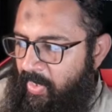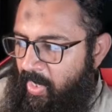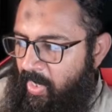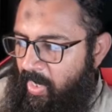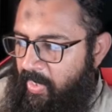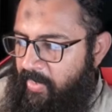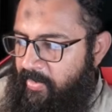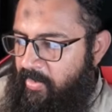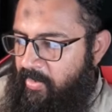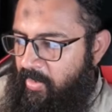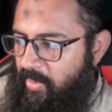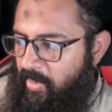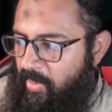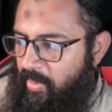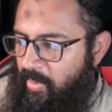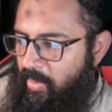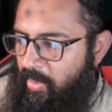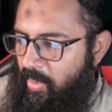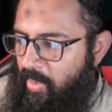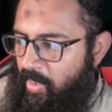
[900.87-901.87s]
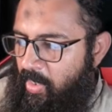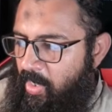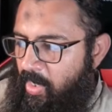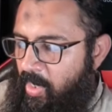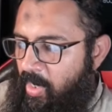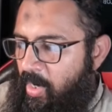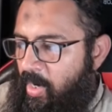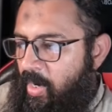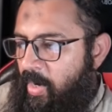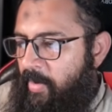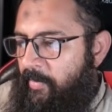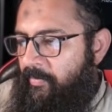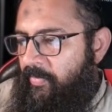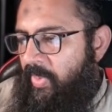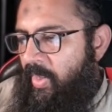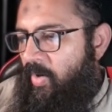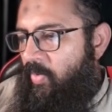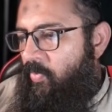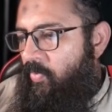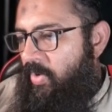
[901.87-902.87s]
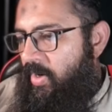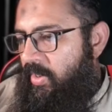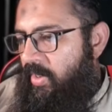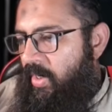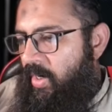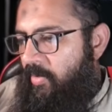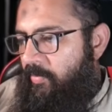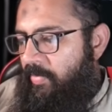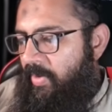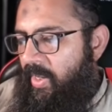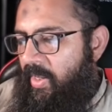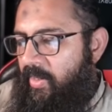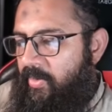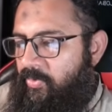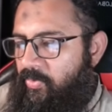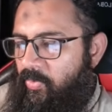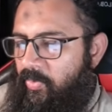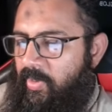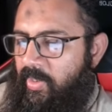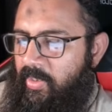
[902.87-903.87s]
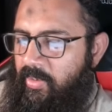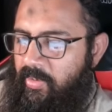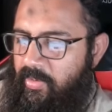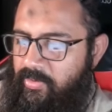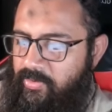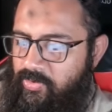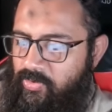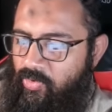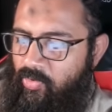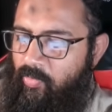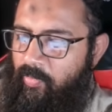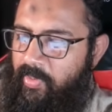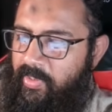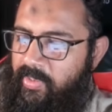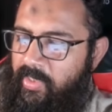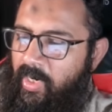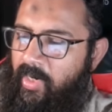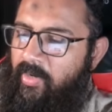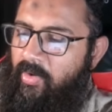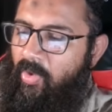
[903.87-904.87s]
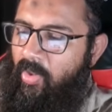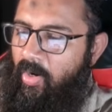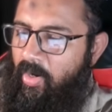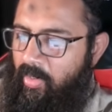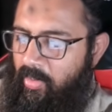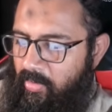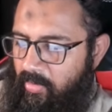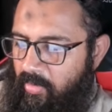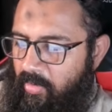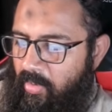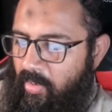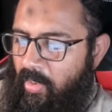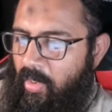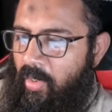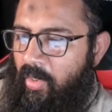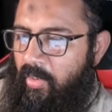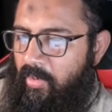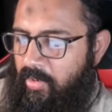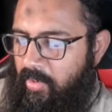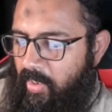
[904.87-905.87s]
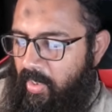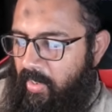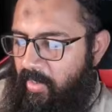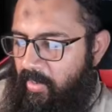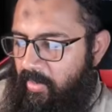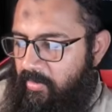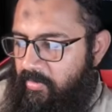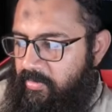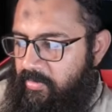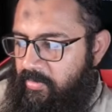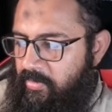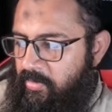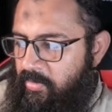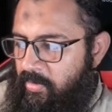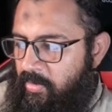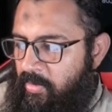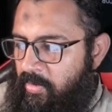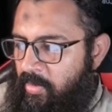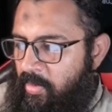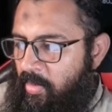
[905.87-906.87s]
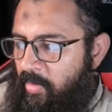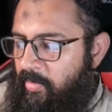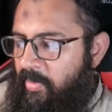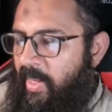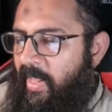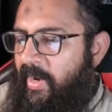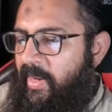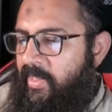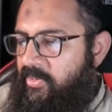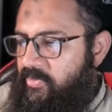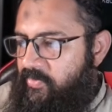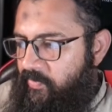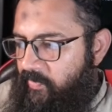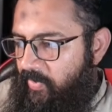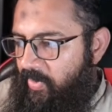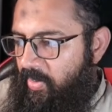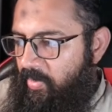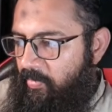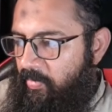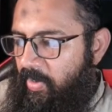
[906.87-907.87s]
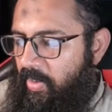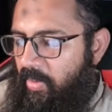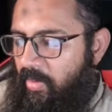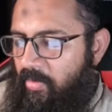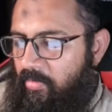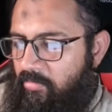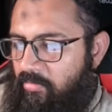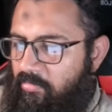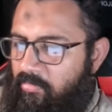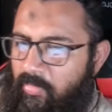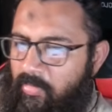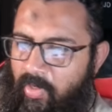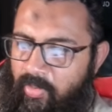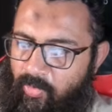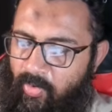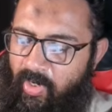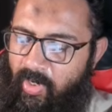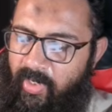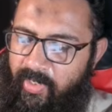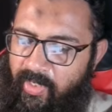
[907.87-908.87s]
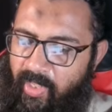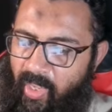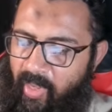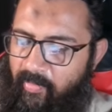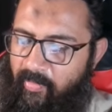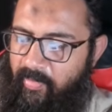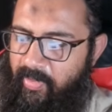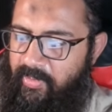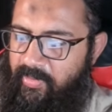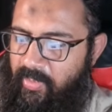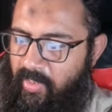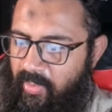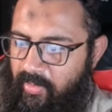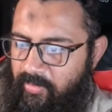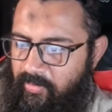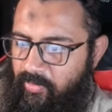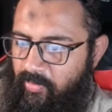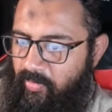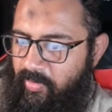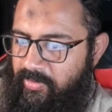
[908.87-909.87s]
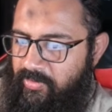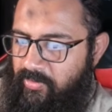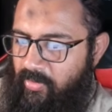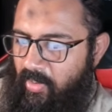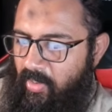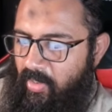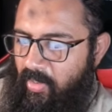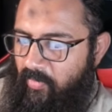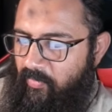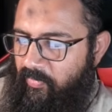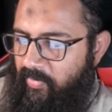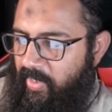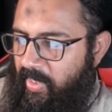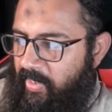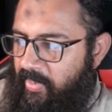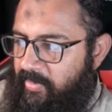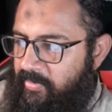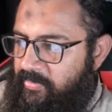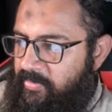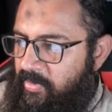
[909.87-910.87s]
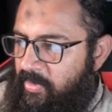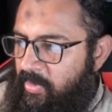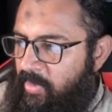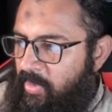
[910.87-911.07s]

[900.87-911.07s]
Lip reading: I think in a $1 plan you can consume a $10 credits, 10x free. I mean, you already have a $10 of credits.